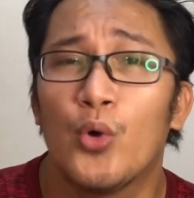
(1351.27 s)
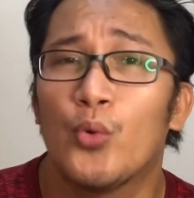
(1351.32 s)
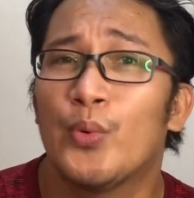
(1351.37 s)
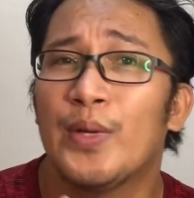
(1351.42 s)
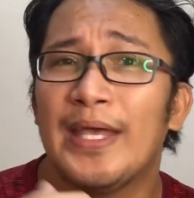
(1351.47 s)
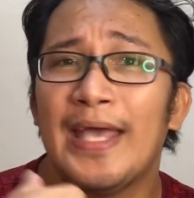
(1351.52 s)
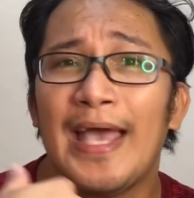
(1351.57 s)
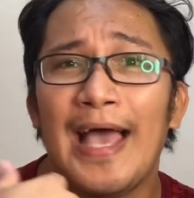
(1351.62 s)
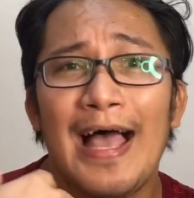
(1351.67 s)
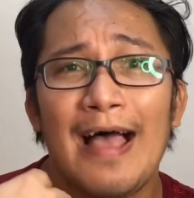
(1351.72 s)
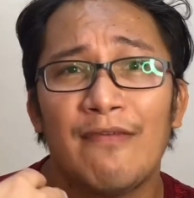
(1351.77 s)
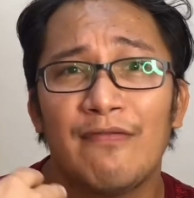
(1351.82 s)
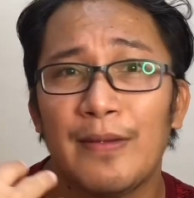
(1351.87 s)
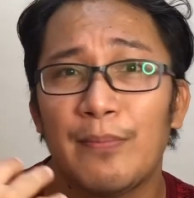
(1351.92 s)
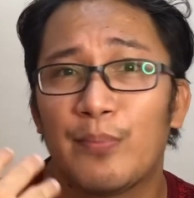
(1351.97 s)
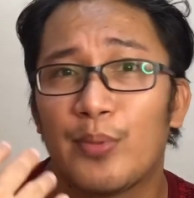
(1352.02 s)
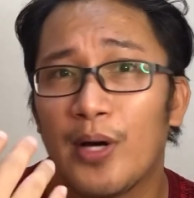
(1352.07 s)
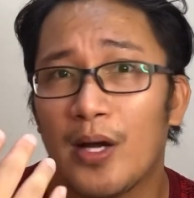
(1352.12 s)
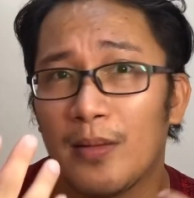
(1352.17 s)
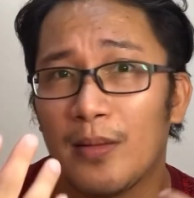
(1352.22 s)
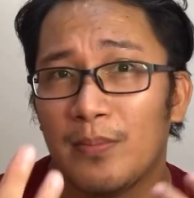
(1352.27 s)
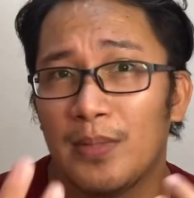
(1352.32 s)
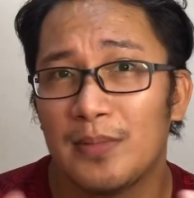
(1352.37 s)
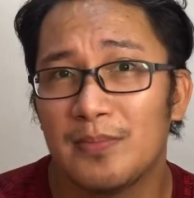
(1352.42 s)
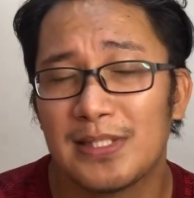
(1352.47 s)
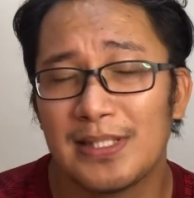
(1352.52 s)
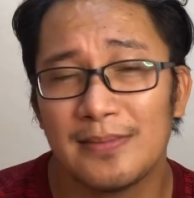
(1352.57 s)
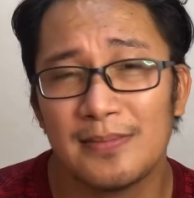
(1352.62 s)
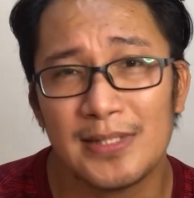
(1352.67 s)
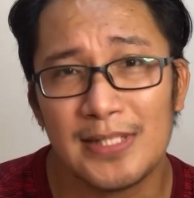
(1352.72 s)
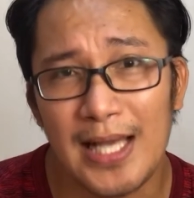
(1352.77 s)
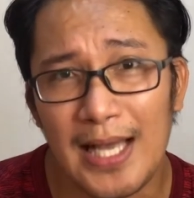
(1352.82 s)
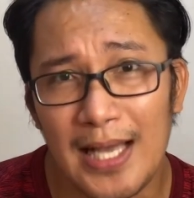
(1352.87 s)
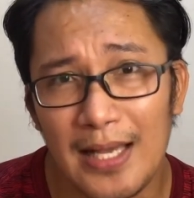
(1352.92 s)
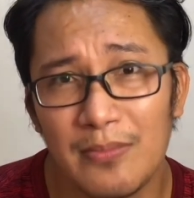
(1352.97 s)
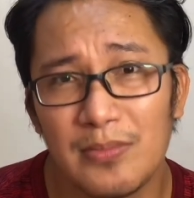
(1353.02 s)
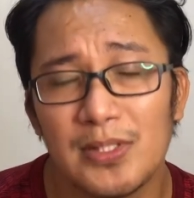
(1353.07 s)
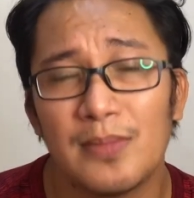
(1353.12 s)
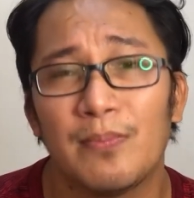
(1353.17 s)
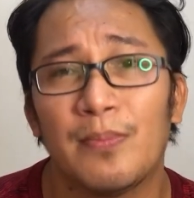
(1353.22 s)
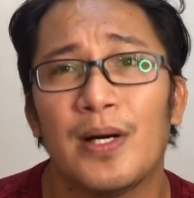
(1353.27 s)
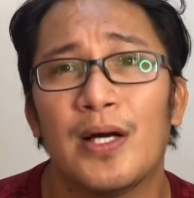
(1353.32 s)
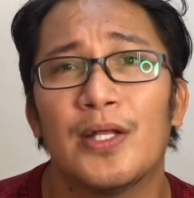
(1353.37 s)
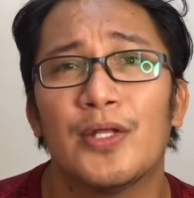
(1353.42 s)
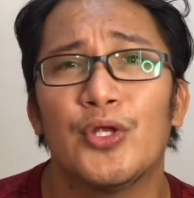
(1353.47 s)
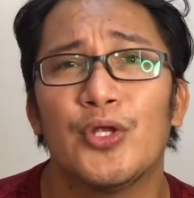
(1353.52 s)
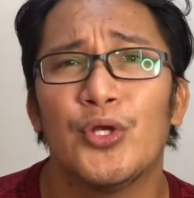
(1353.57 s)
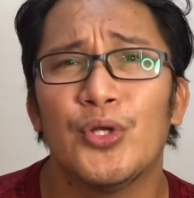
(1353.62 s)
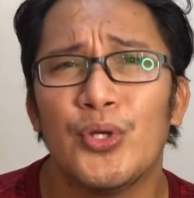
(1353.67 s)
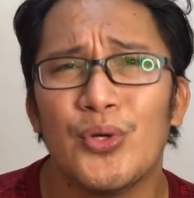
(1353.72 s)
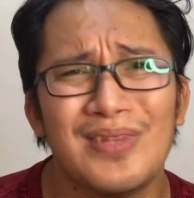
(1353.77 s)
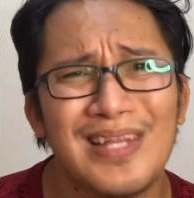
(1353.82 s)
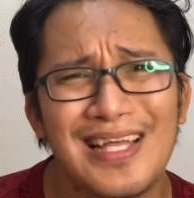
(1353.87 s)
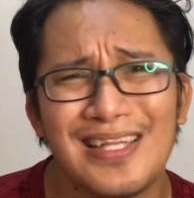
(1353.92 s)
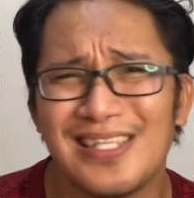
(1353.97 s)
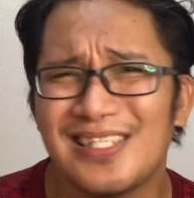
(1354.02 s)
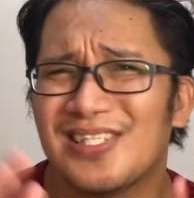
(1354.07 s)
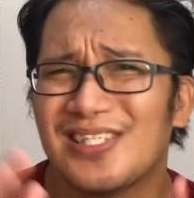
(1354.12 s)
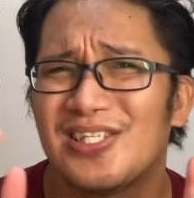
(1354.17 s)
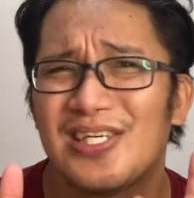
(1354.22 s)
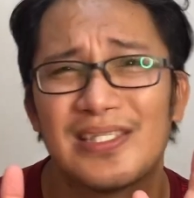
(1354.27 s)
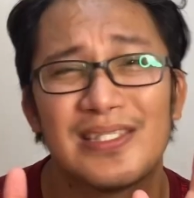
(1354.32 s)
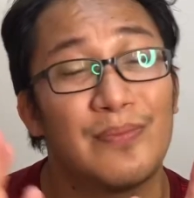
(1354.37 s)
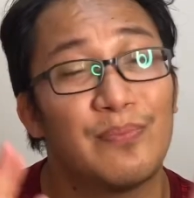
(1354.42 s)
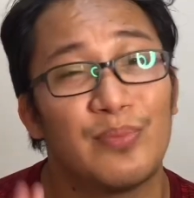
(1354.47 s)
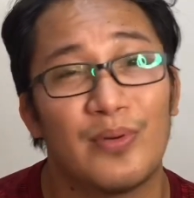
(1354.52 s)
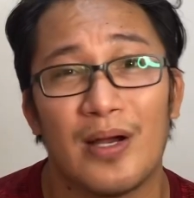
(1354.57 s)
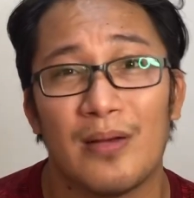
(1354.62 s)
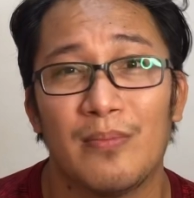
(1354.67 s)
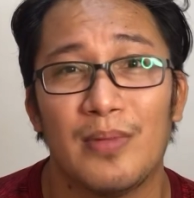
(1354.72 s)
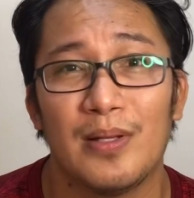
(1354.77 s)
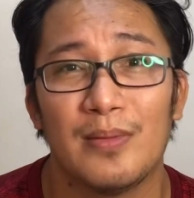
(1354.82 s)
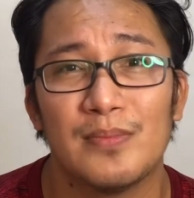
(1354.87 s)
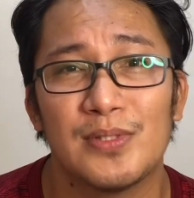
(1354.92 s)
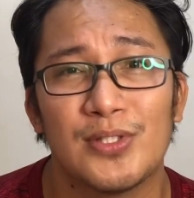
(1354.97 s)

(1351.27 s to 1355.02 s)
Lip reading: We have a problem sometimes, but you know, that is just a problem.